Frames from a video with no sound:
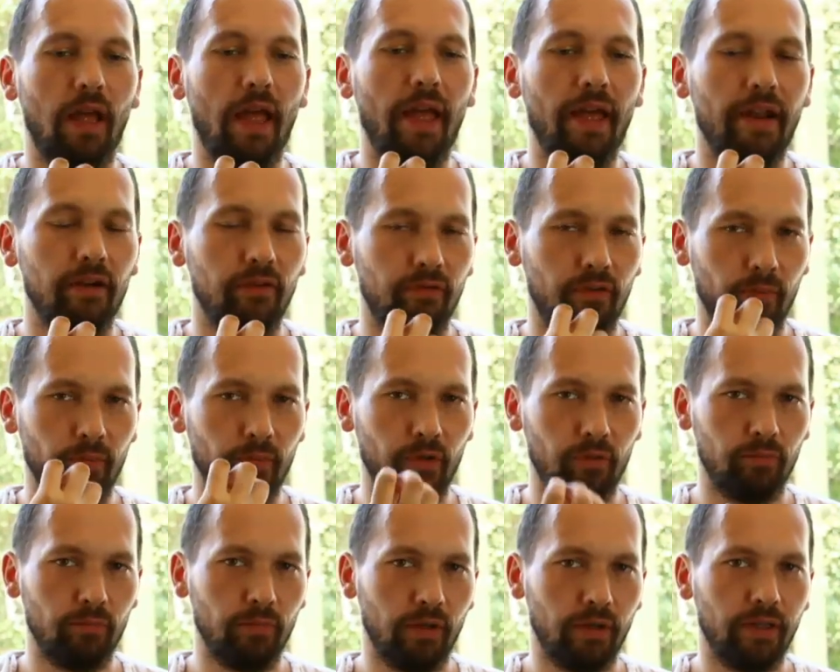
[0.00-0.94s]
air from
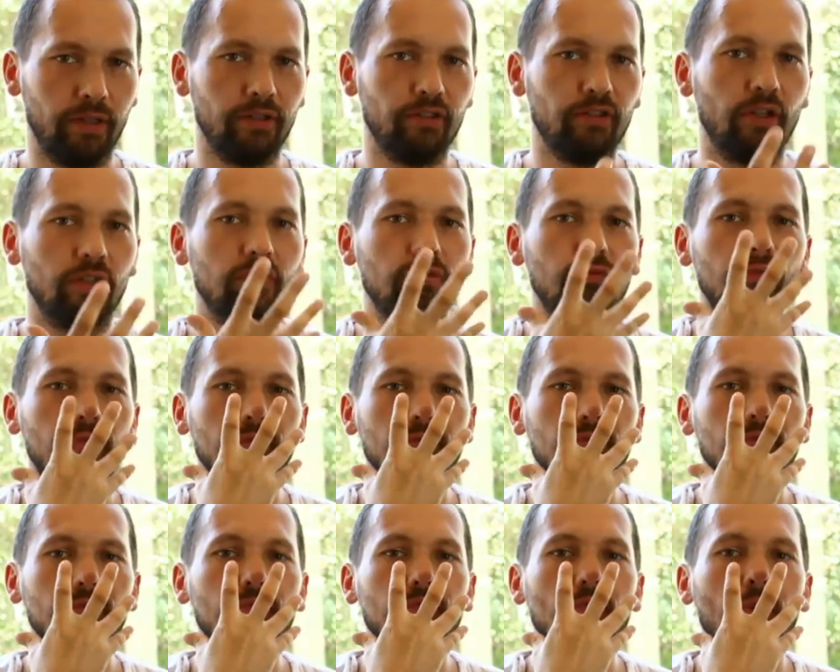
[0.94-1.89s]
your body just
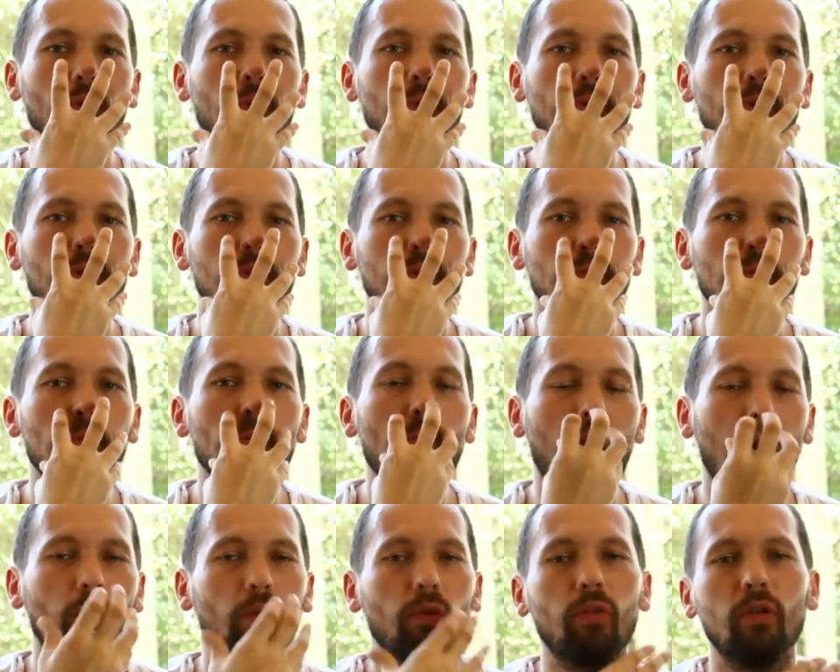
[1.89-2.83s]
from your
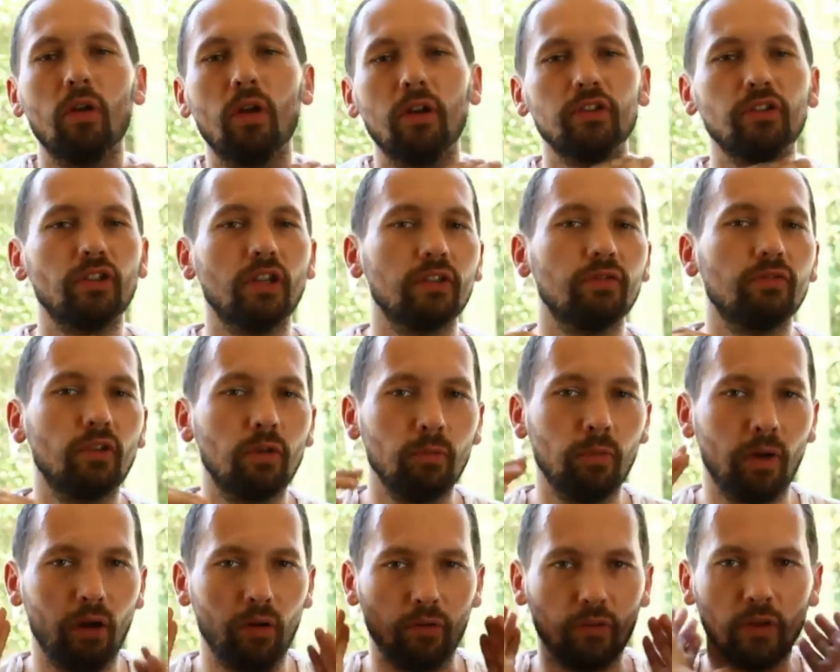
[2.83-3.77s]
mouth, just
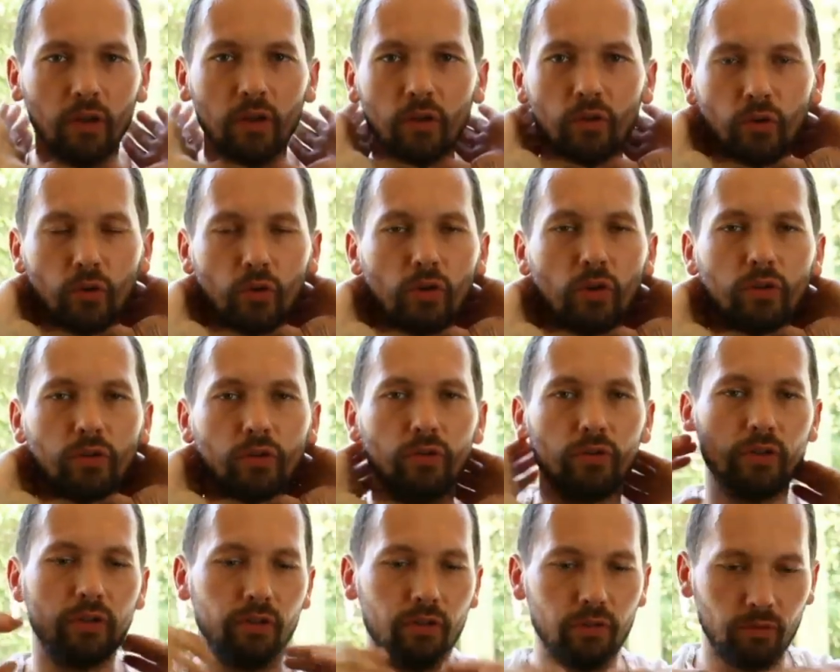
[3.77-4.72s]
from mouth. You don't
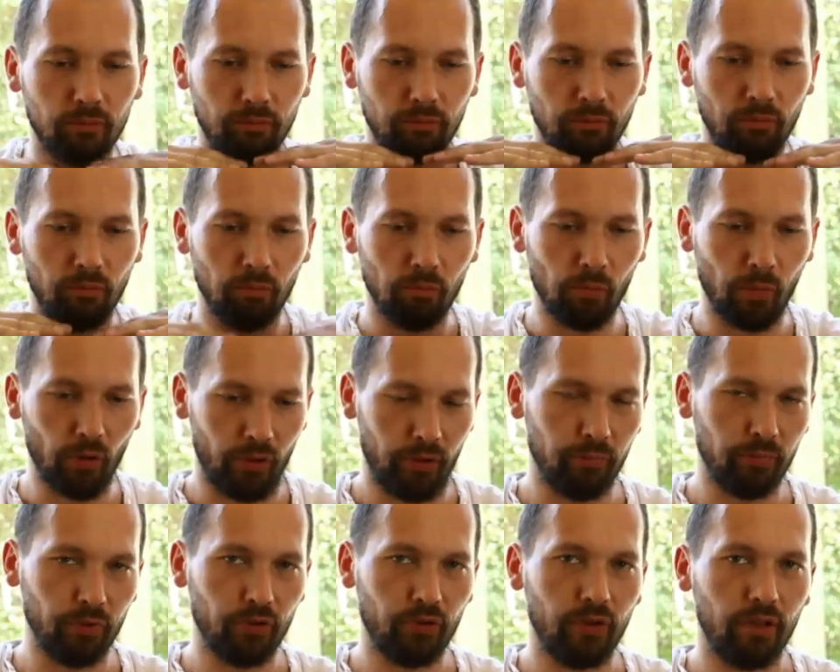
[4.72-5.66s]
using your body
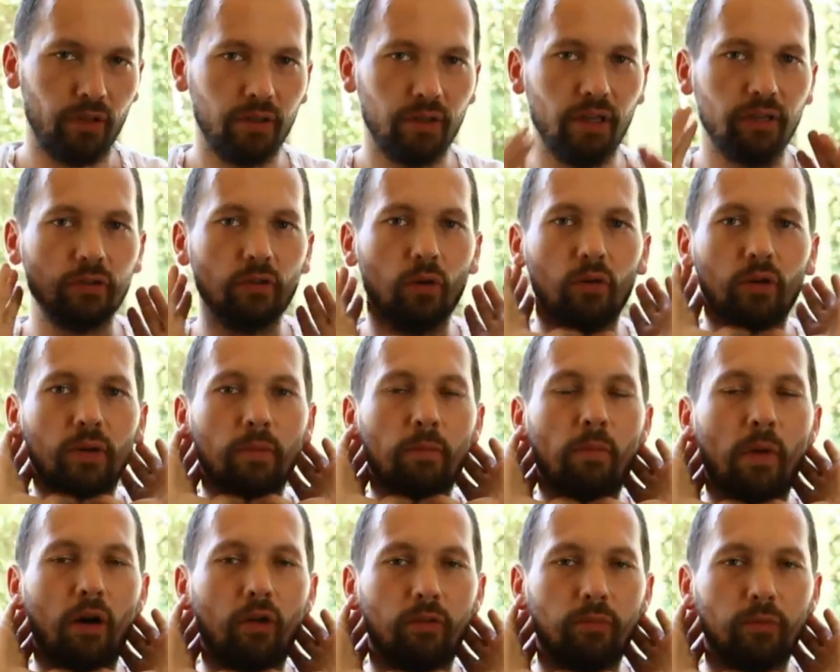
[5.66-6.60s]
pushing, it's only
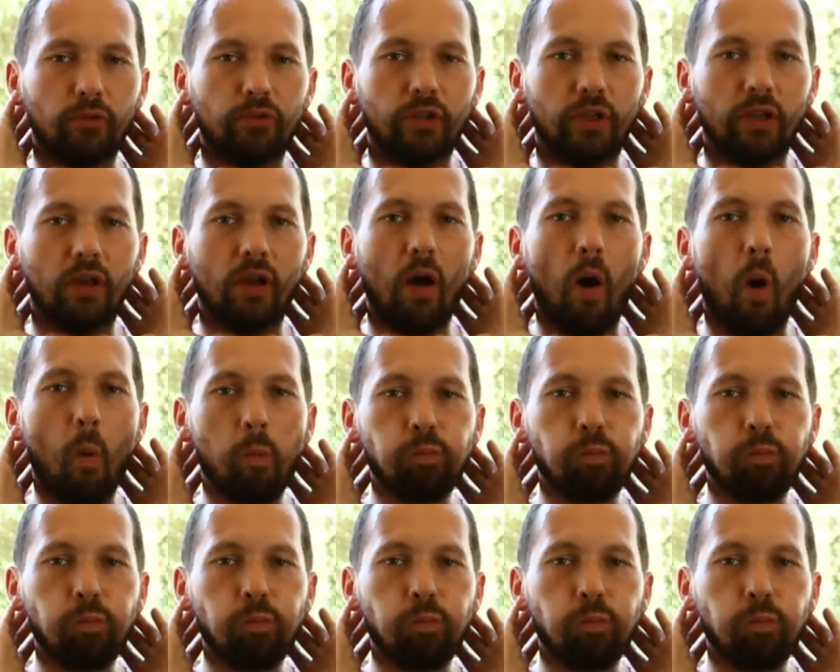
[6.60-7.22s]
mouth pushing.